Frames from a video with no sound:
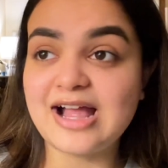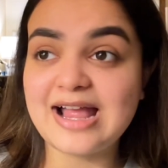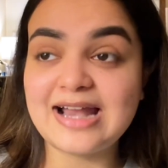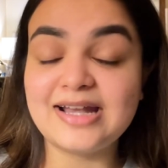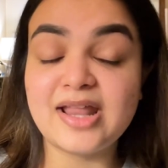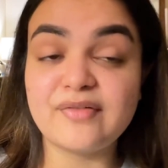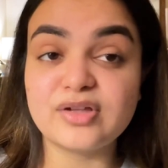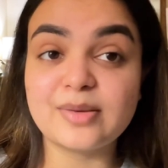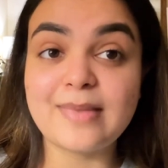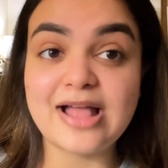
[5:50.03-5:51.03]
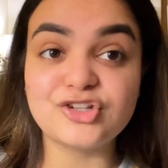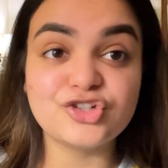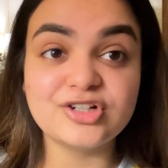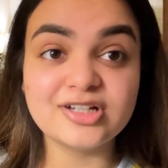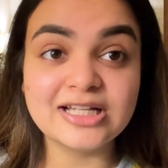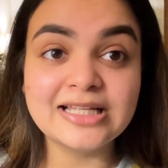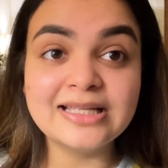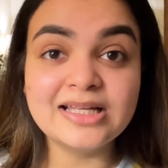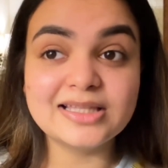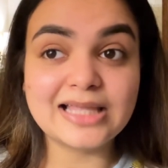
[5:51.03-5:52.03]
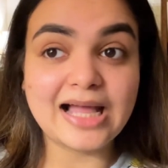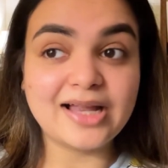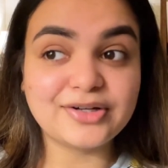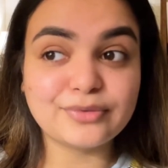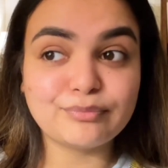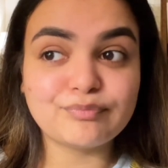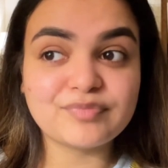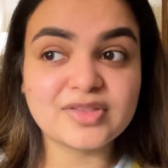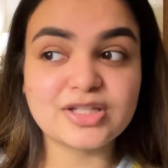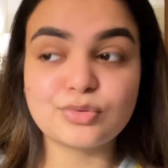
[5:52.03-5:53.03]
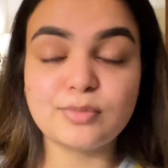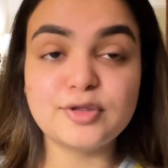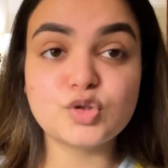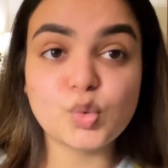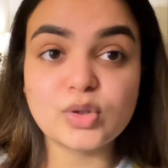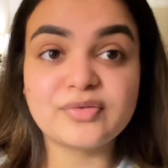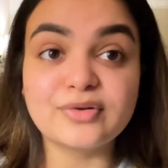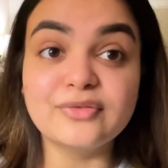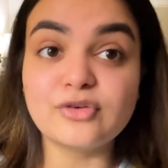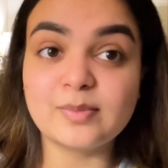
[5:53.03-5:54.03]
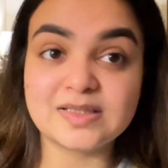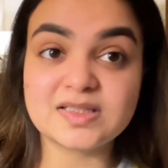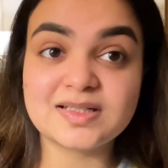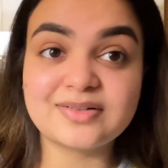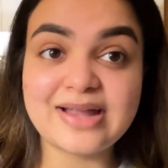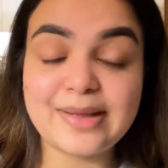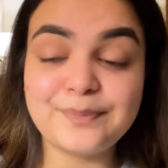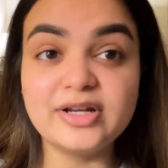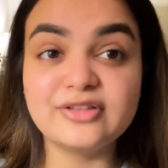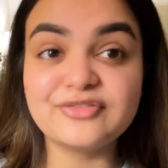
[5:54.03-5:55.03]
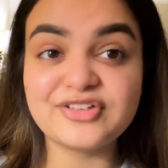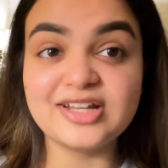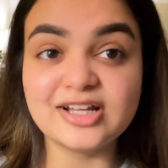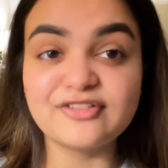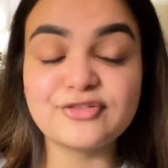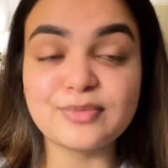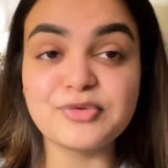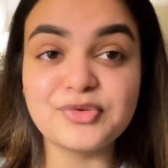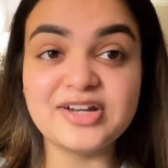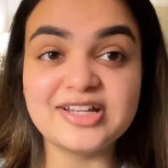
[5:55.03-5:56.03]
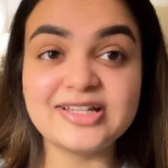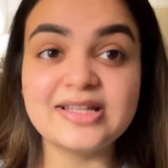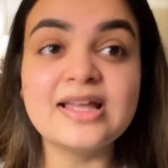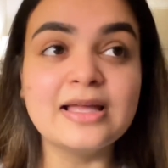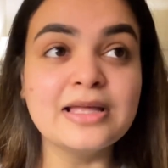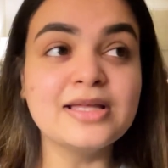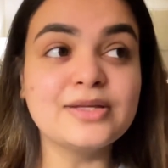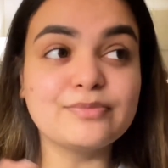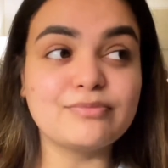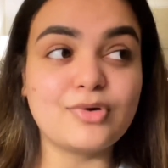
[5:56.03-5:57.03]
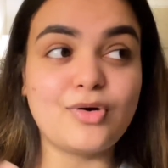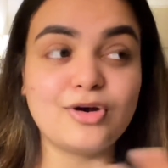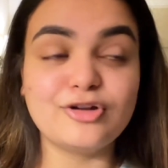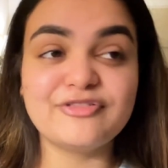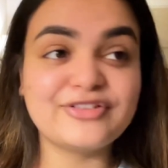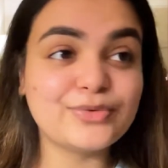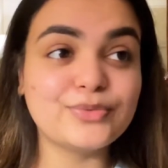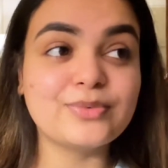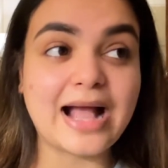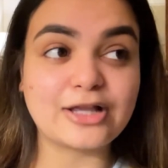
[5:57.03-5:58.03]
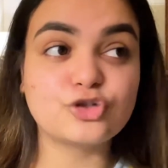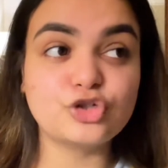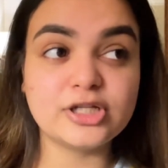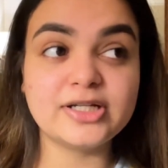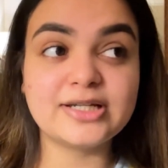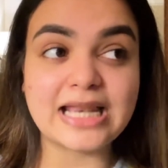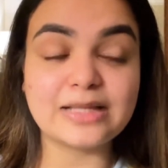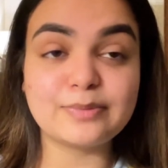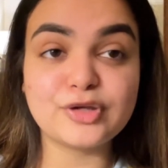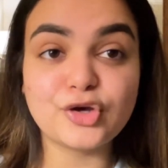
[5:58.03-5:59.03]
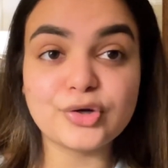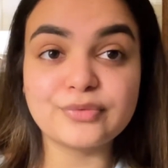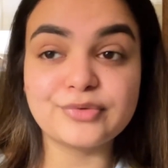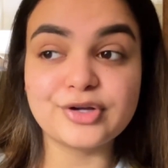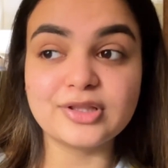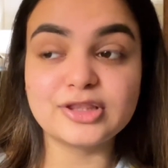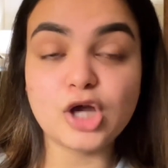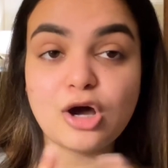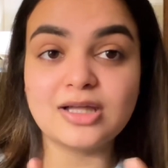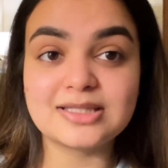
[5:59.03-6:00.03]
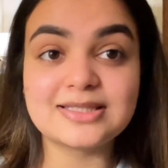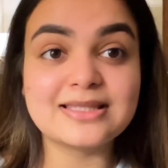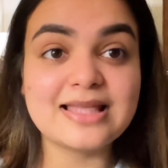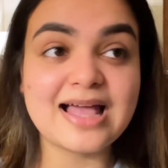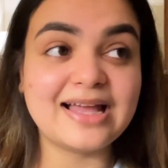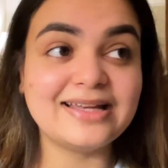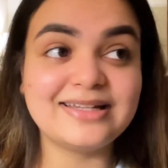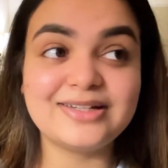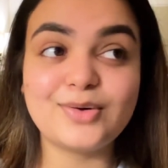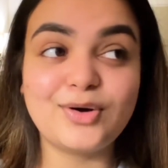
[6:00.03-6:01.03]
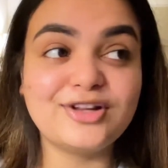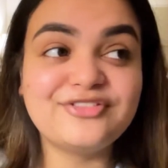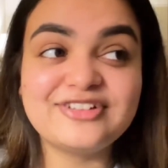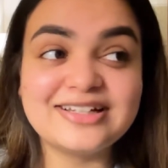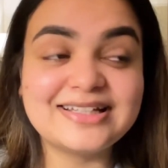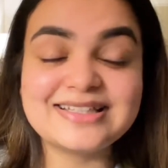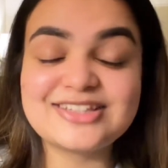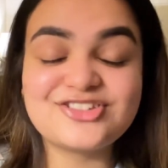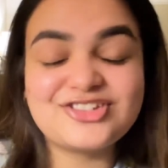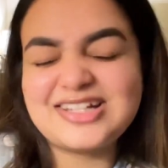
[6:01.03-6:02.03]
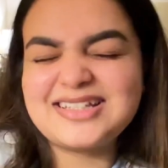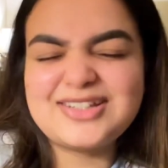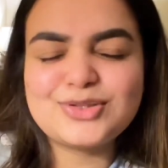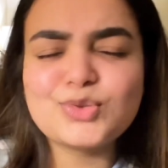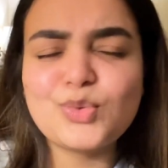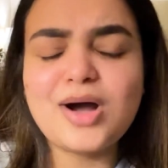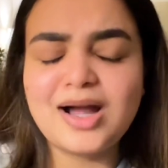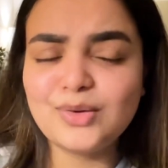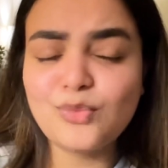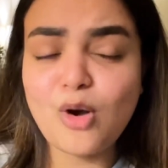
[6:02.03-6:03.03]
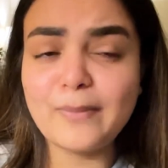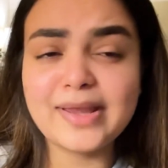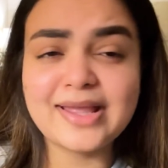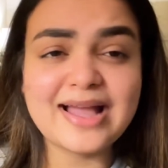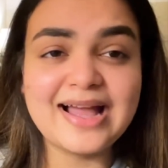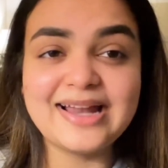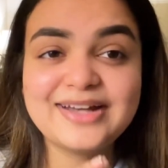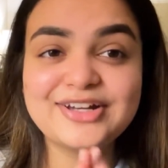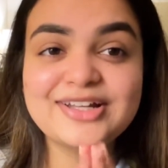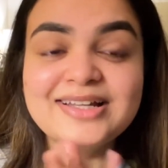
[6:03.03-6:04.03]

had never imagined that this will be so different from Instagram. It's a feeling of community, all of you actually telling me your real thoughts and all of it. It's just so heartwarming, and